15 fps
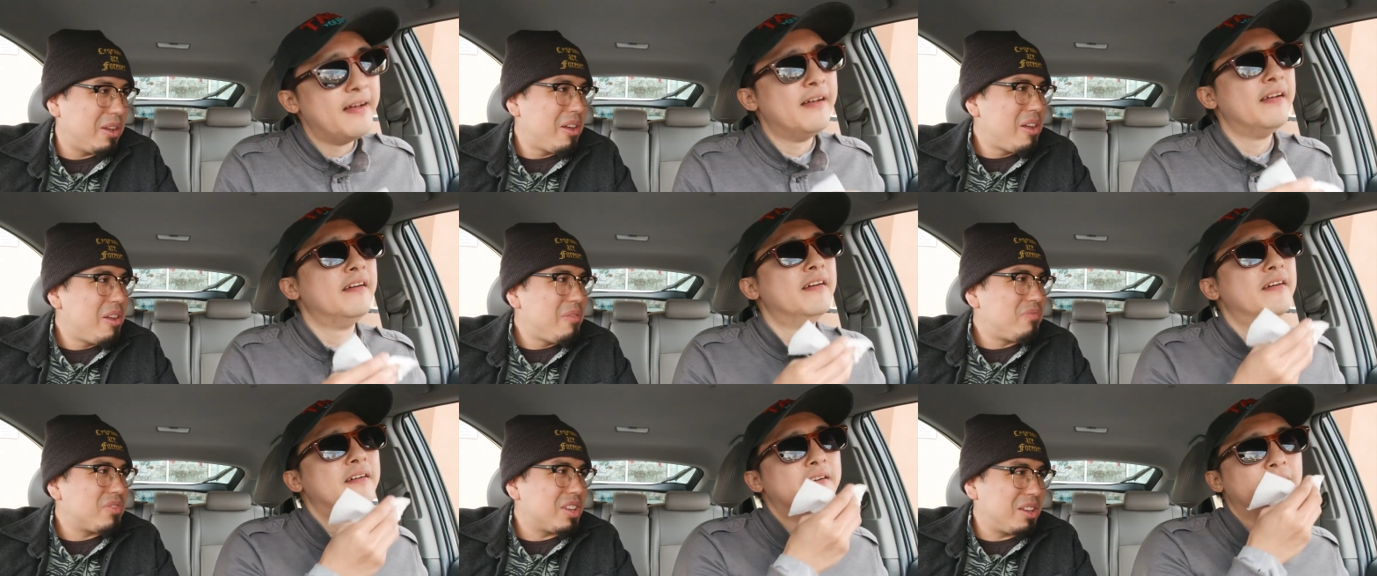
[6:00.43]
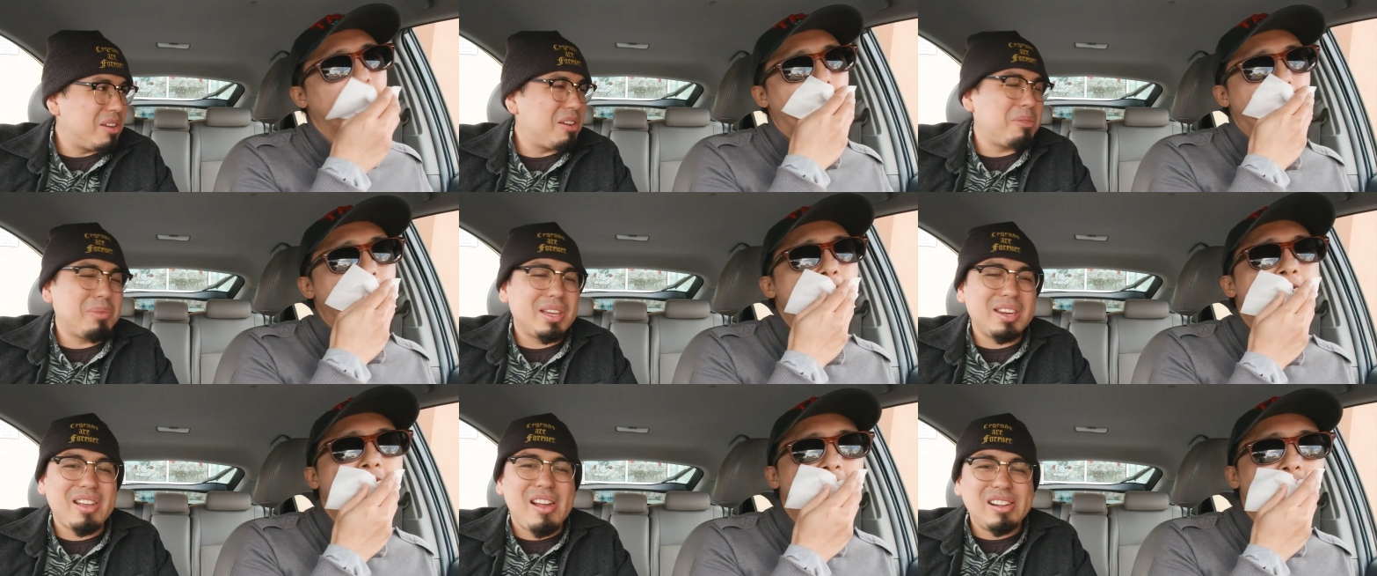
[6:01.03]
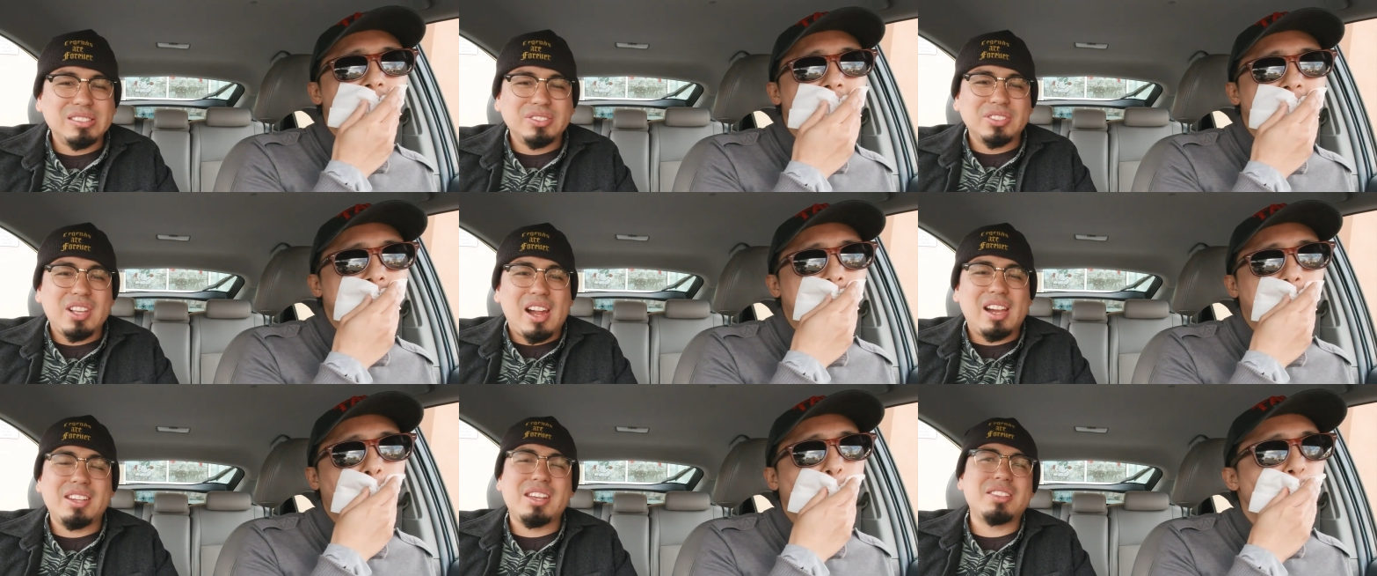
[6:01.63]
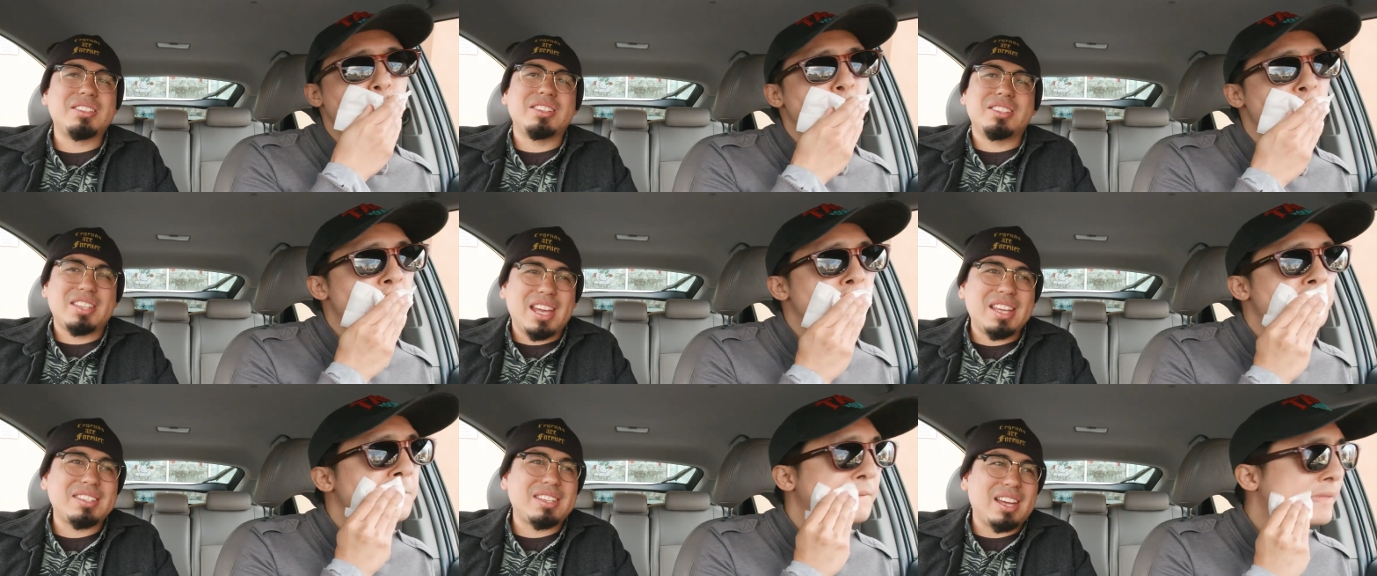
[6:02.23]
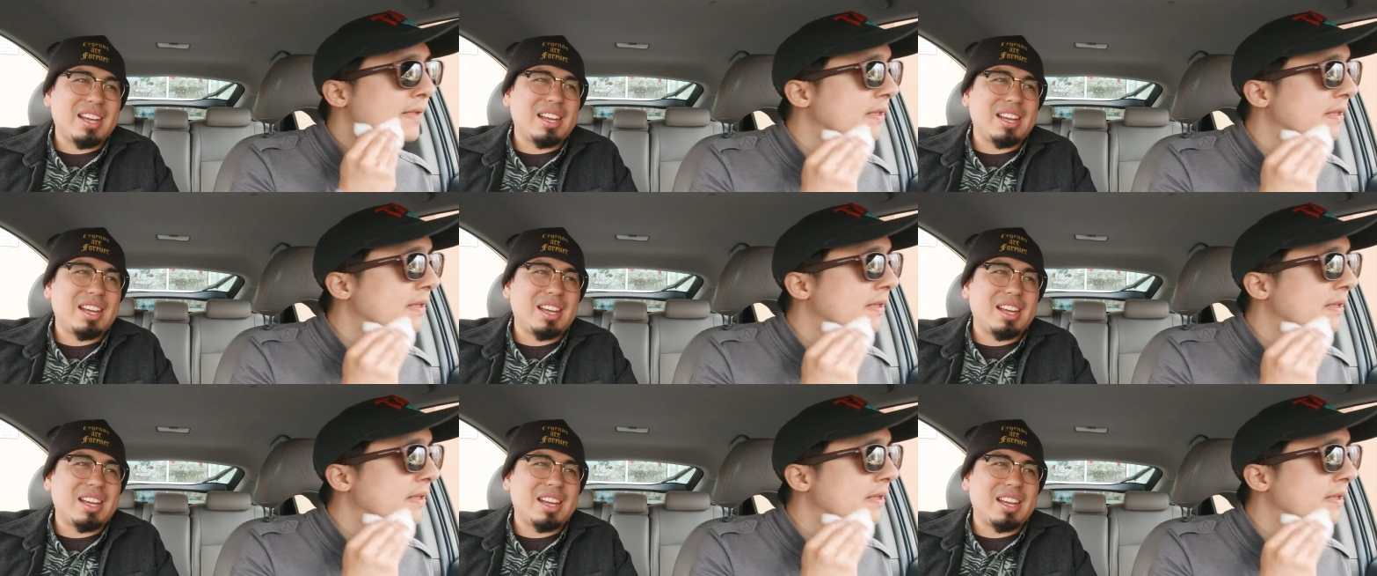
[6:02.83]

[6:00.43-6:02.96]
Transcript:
Speaker 1: you know what I ah, mean? Yeah, I know what you're saying. It doesn't taste